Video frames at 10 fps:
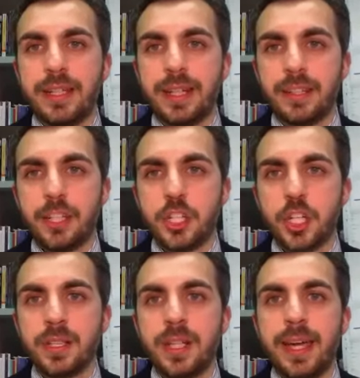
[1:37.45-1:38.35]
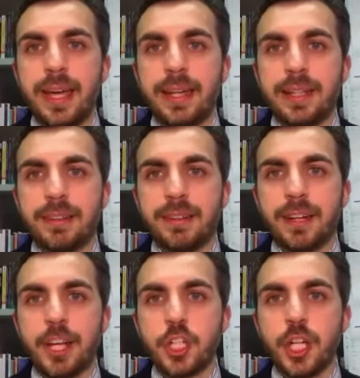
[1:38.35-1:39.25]
In addition, an
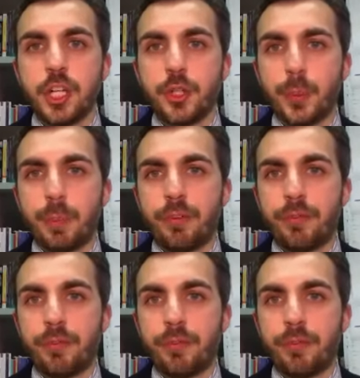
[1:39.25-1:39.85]
international group